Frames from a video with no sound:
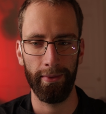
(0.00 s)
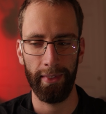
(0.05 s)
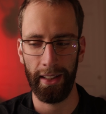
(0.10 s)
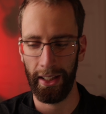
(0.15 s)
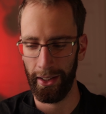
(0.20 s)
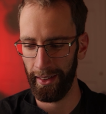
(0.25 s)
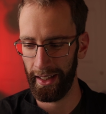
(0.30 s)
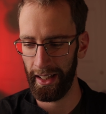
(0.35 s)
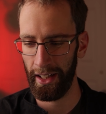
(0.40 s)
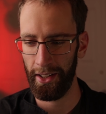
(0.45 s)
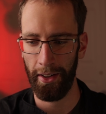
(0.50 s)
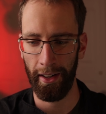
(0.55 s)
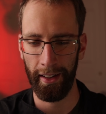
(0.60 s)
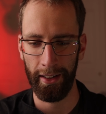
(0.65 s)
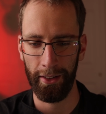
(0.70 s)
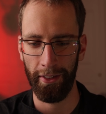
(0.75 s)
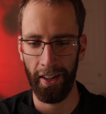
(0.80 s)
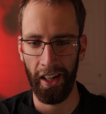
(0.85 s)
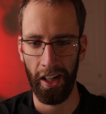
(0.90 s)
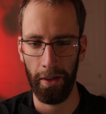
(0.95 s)
you're in a dark
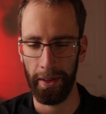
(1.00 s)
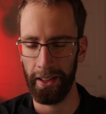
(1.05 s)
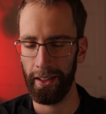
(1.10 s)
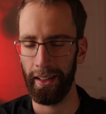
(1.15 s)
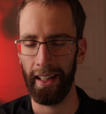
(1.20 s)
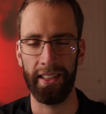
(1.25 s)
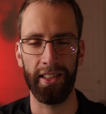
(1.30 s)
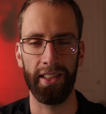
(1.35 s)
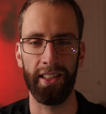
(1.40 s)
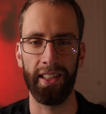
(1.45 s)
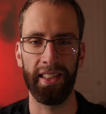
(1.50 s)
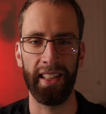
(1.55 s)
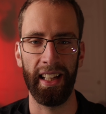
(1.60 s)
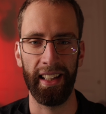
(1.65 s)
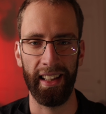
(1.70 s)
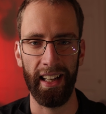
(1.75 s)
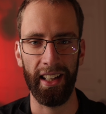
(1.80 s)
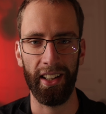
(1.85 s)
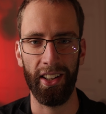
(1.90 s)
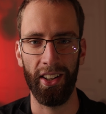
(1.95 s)
environment, let's just say
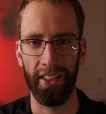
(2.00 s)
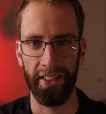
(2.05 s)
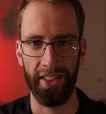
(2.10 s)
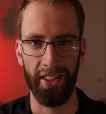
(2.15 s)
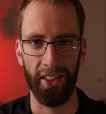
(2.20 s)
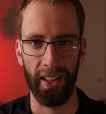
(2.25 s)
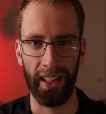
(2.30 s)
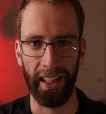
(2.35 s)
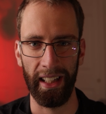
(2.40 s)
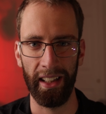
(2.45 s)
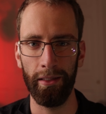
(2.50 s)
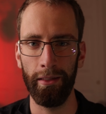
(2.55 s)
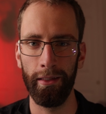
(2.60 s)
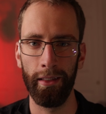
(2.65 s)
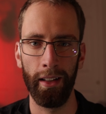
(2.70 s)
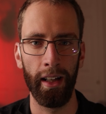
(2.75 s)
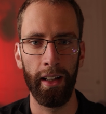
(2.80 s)
that concert again.